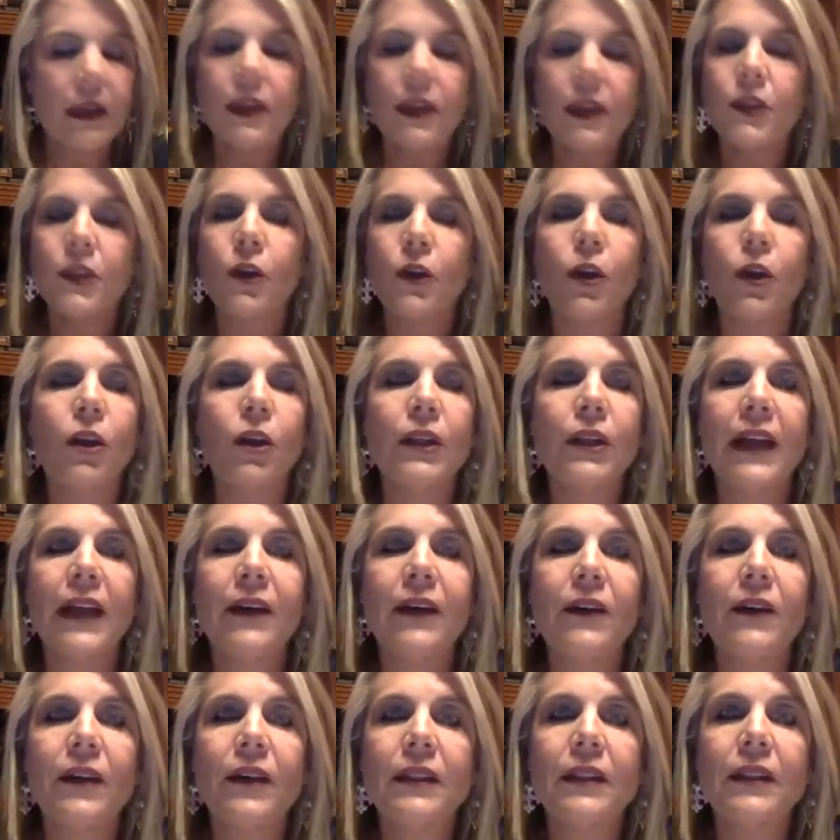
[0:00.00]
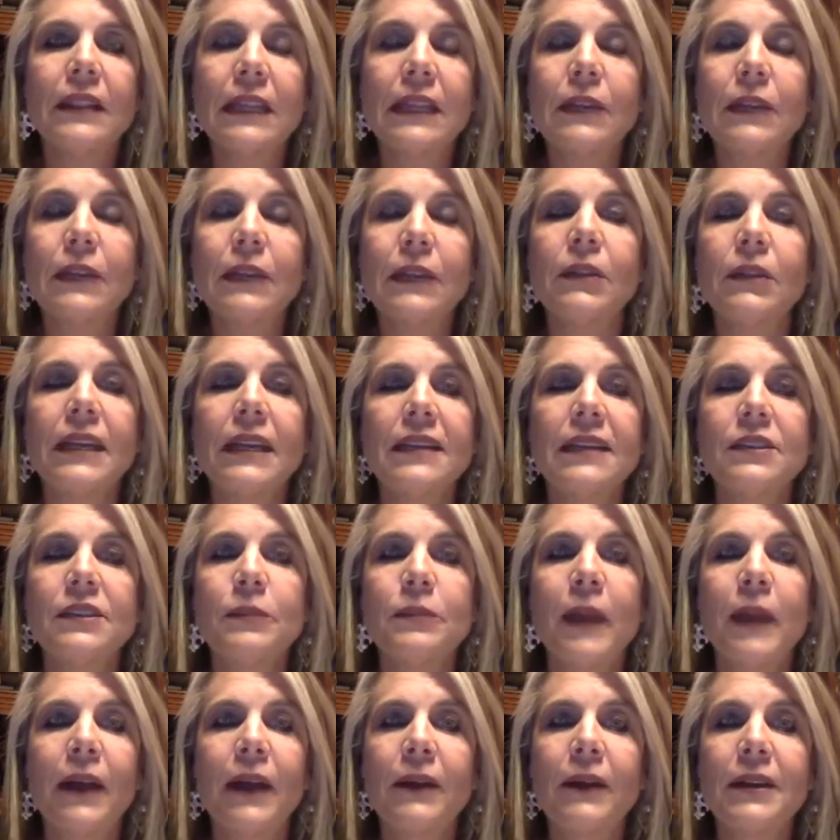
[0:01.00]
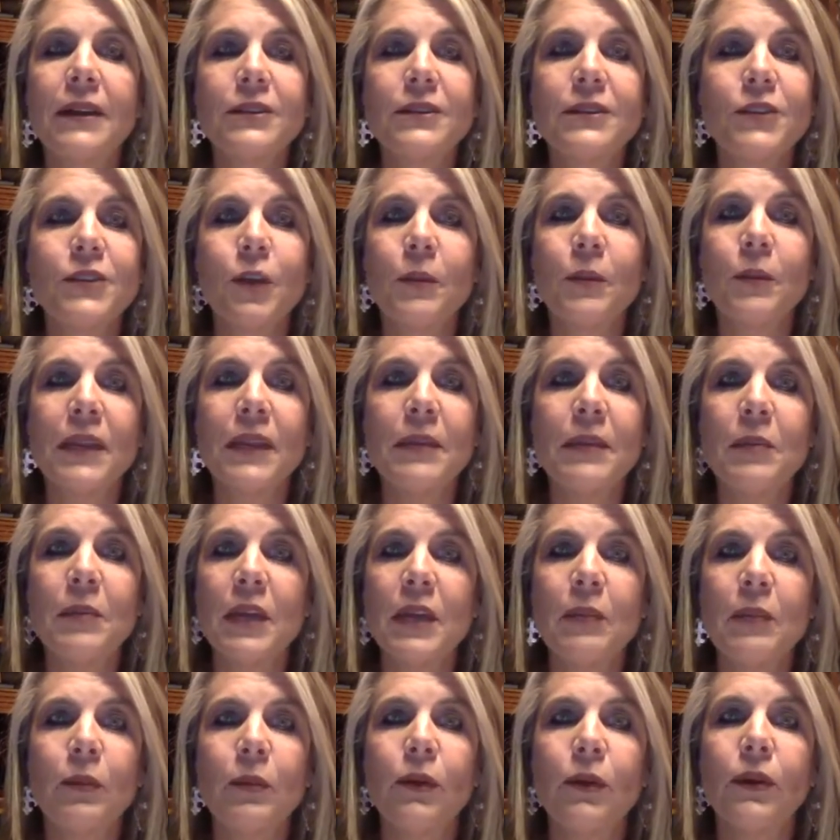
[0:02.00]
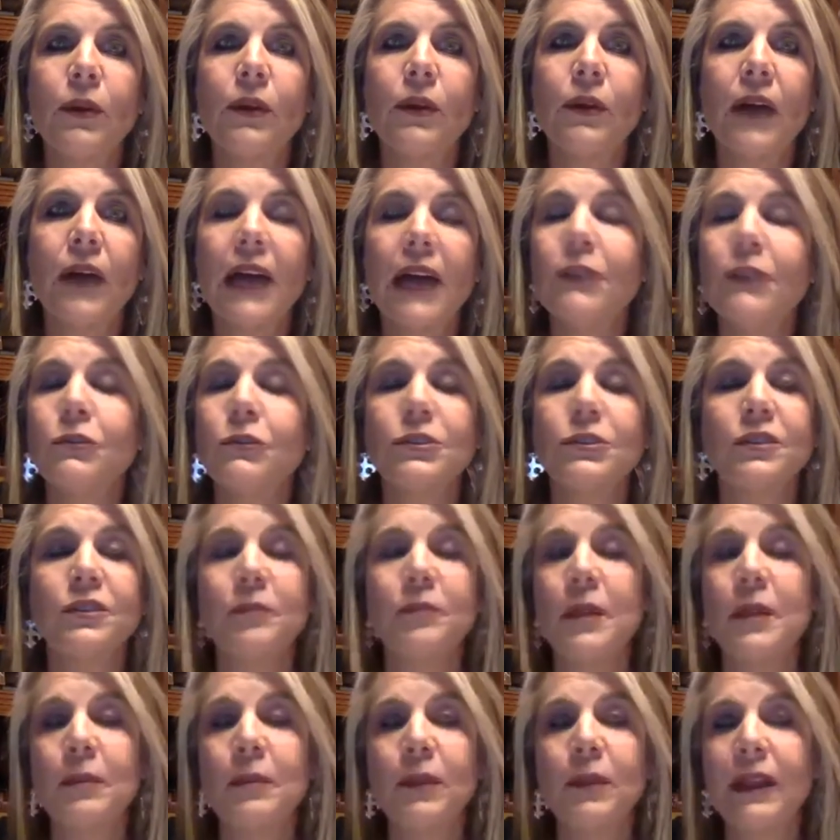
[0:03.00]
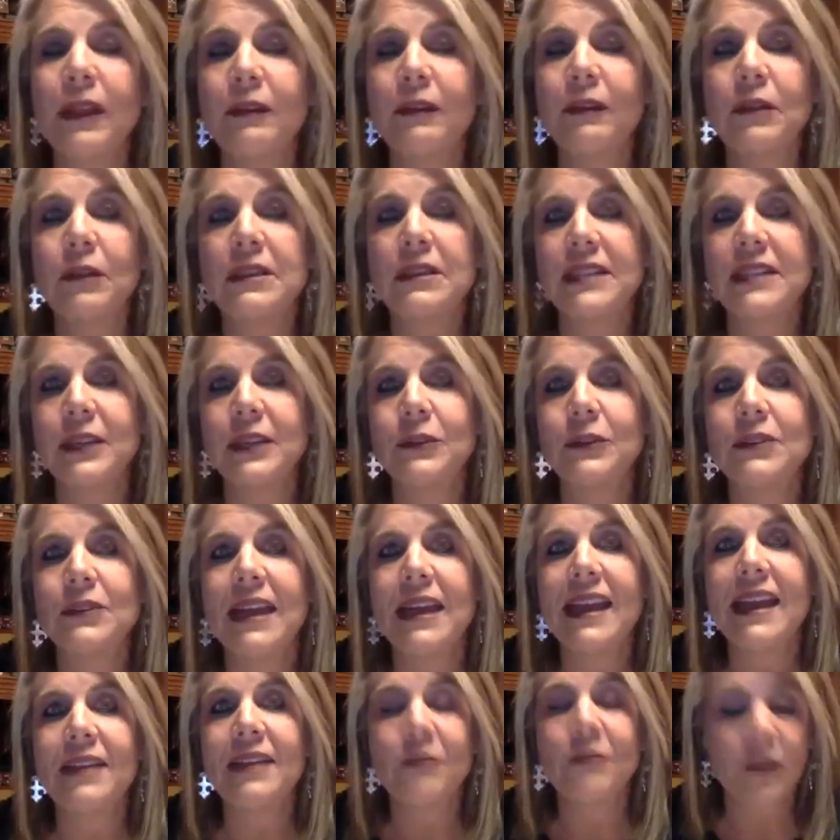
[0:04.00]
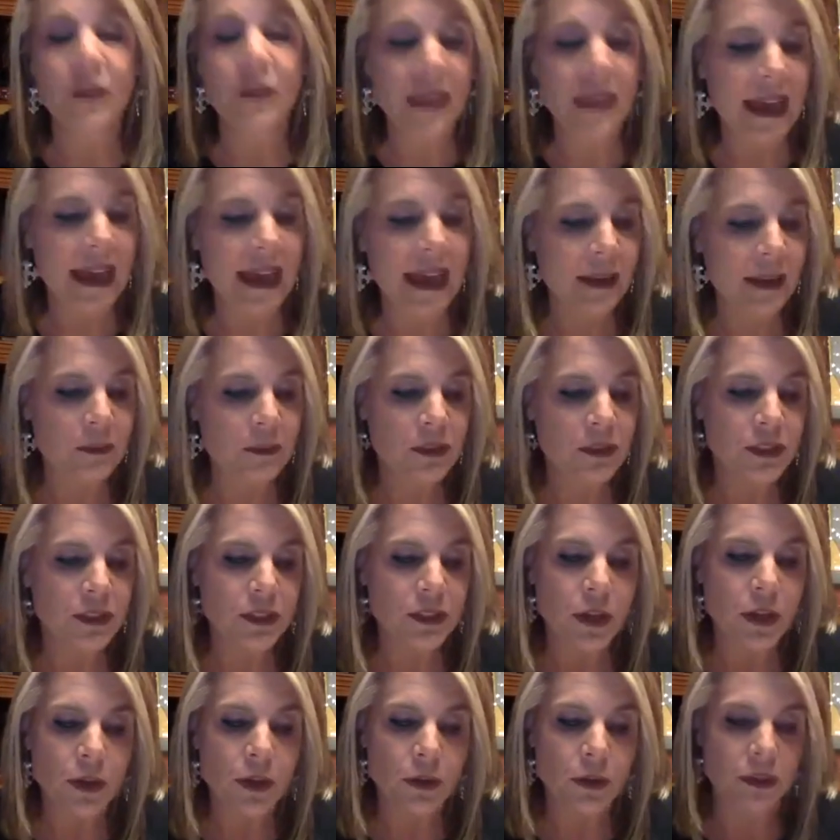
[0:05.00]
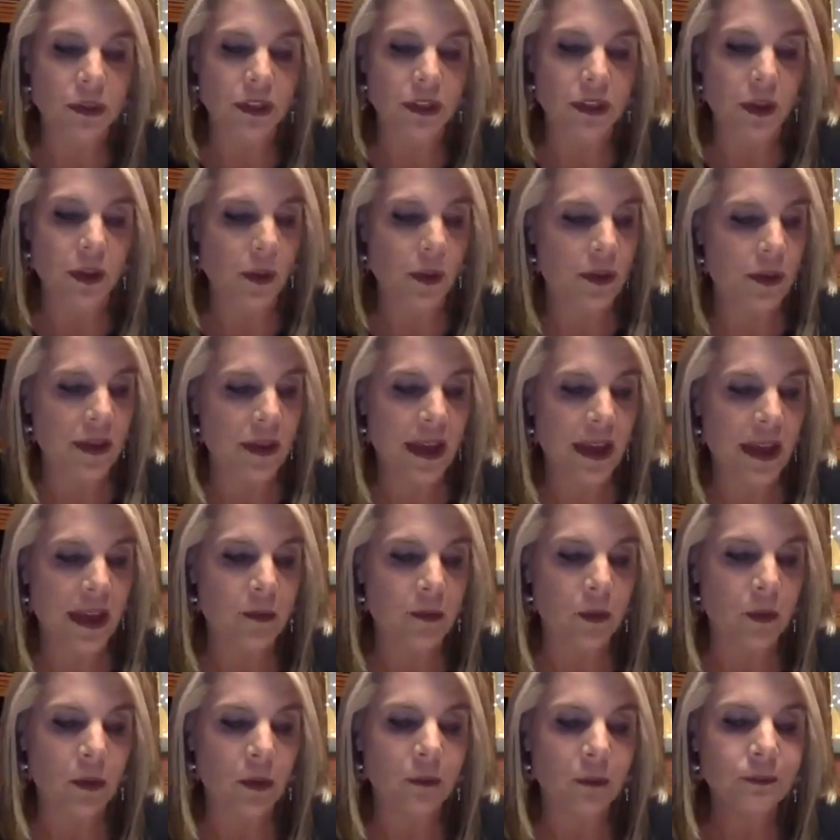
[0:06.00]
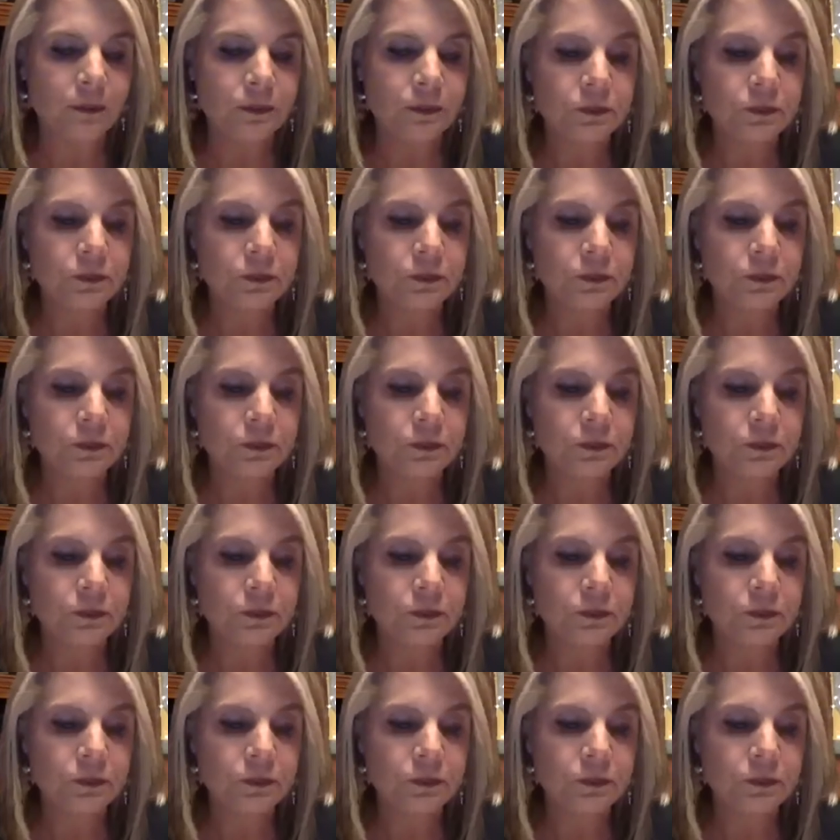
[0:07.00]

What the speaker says: you're all out literally inspiring so many people, hundreds of people every single day. And for that, I'm so, so thankful.